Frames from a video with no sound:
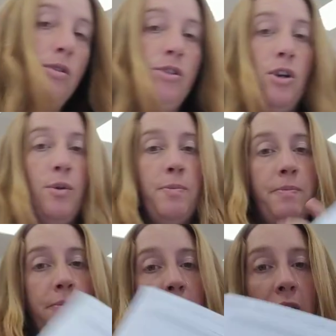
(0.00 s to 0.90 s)
So
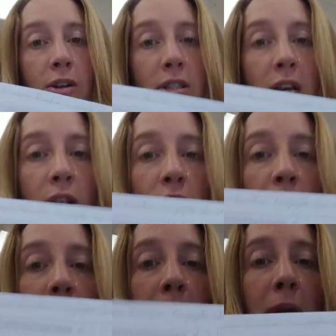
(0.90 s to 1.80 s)
how does that look
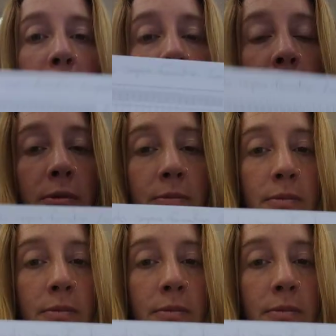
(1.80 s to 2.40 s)
on my paper?